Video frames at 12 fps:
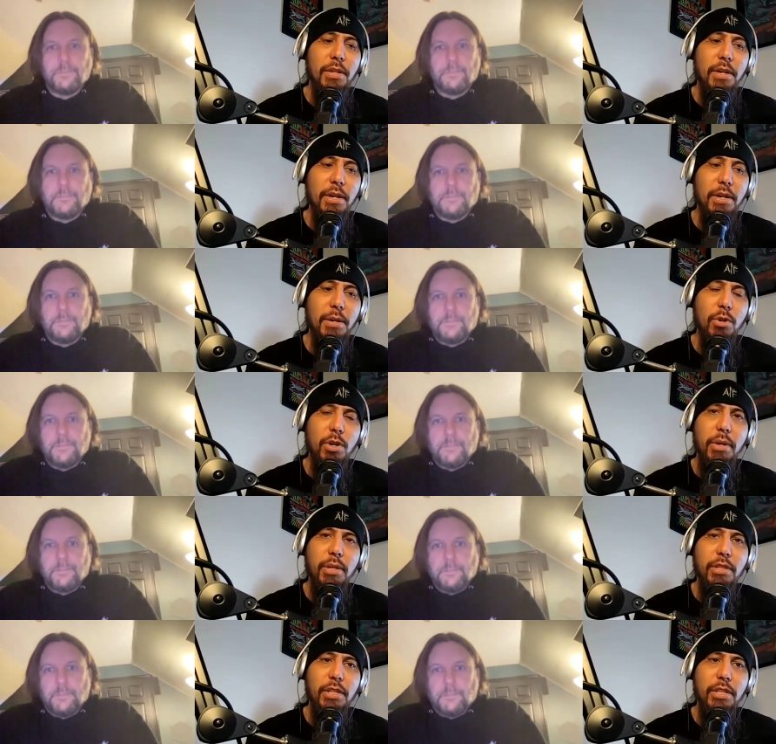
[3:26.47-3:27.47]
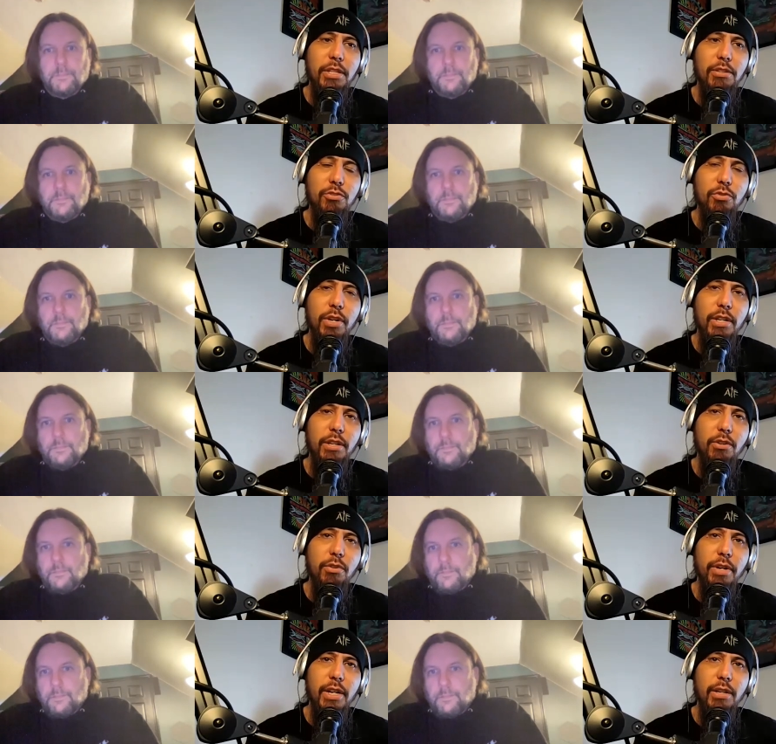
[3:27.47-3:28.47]
Speaker 1: What about the Australian
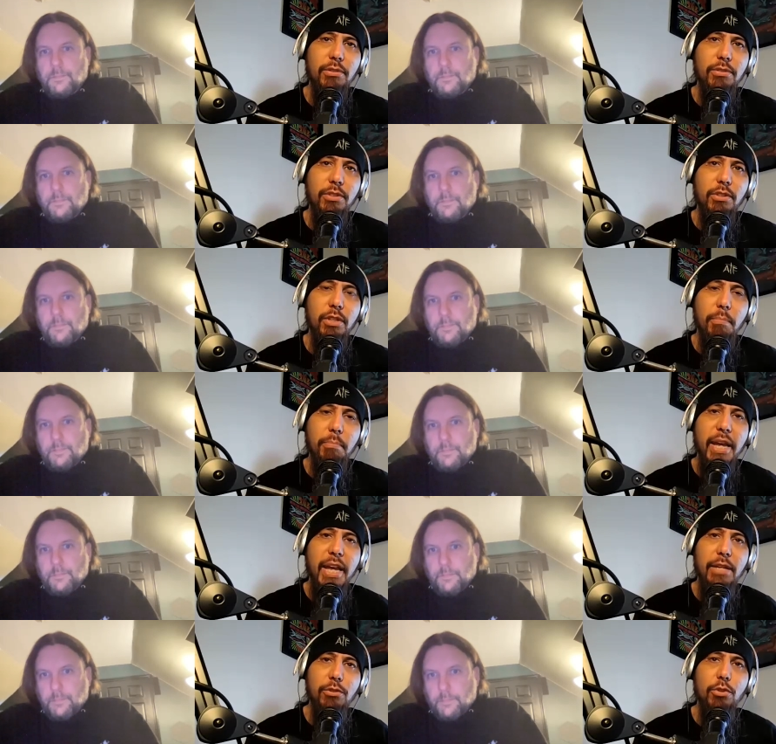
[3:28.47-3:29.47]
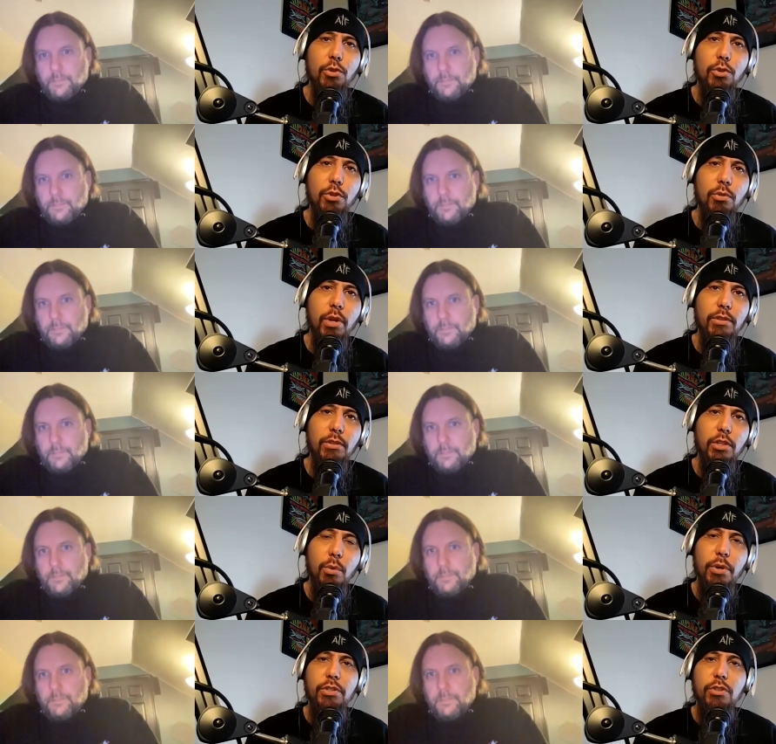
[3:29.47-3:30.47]
crowds, compared to like the
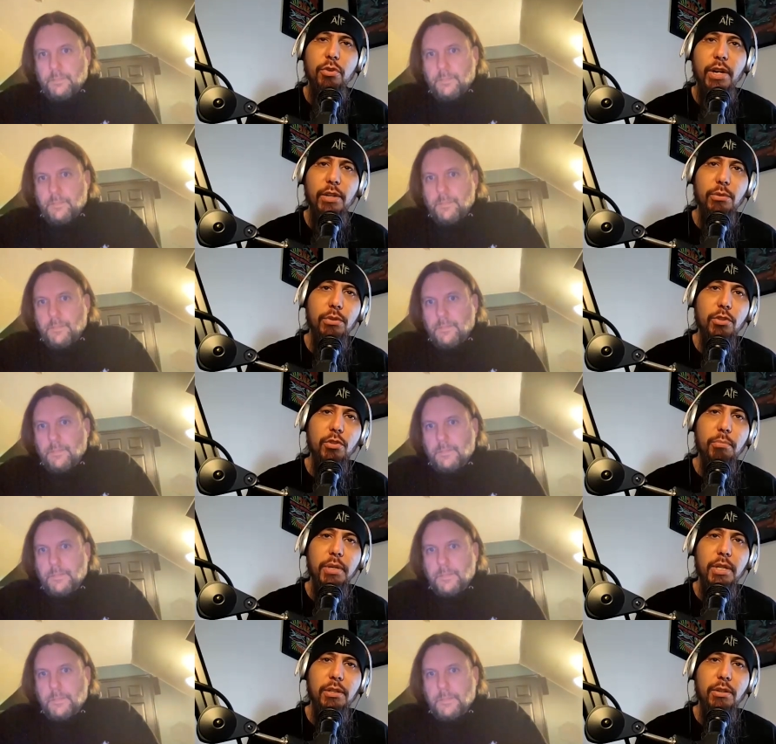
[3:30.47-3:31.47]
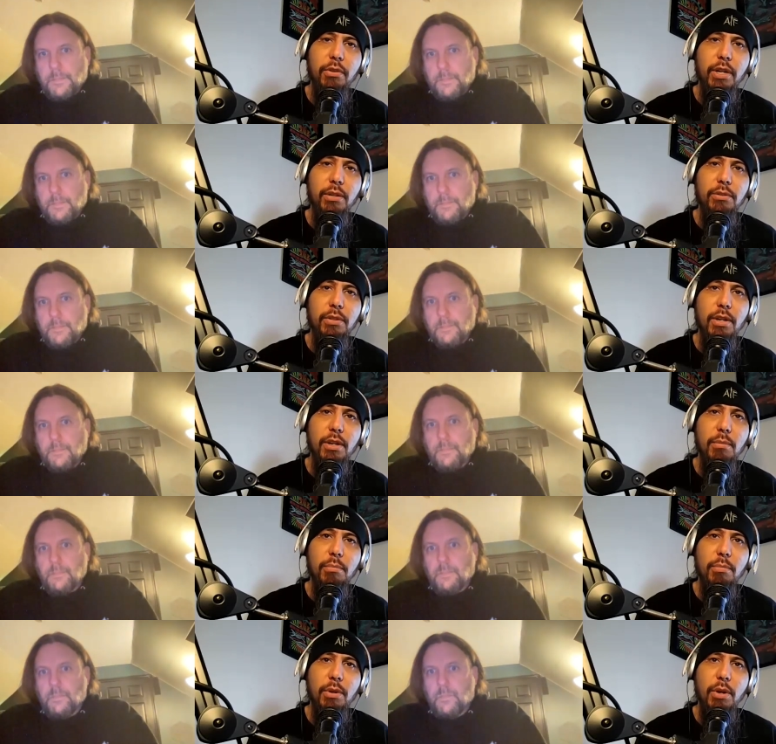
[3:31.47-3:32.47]
US crowds or the European crowds?
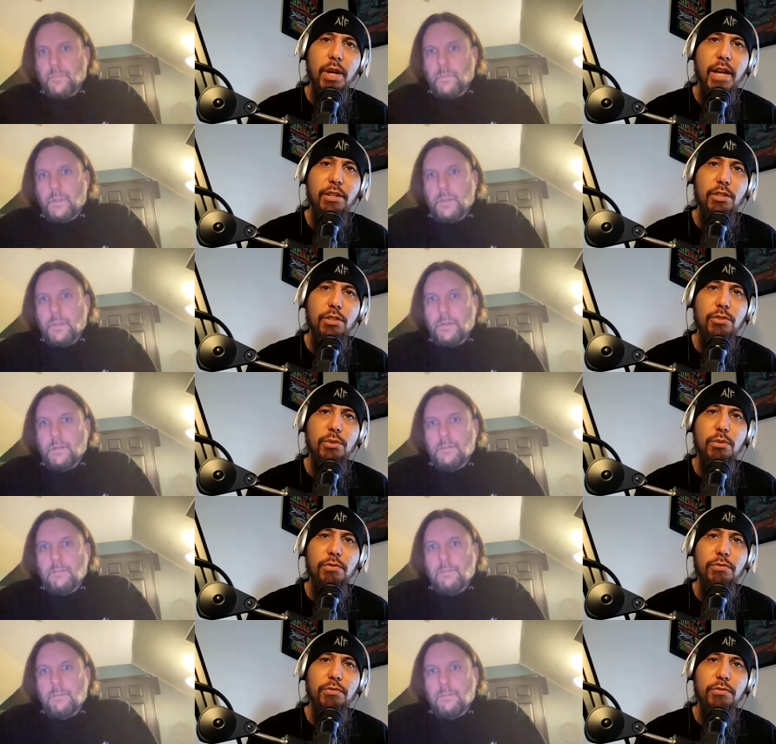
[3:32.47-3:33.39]
How do you sort of